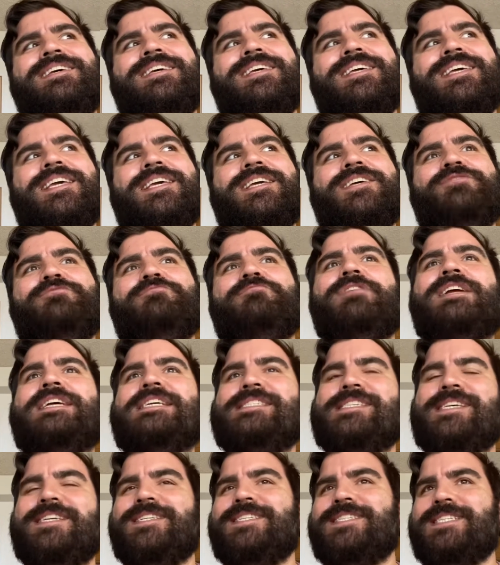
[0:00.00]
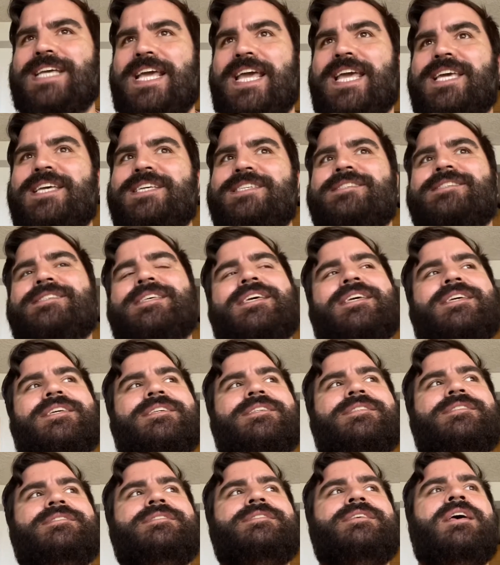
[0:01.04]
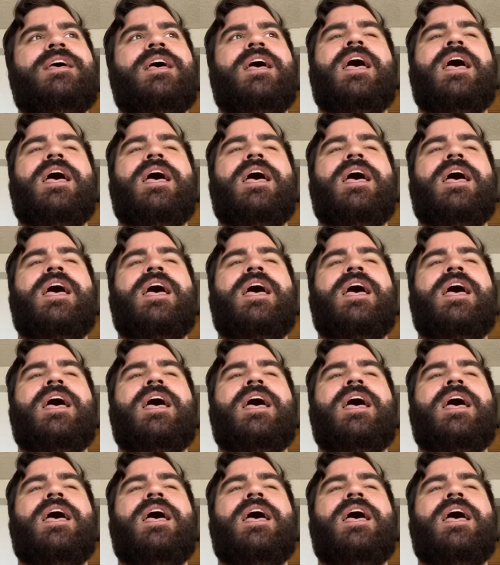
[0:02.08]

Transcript: in recent days is,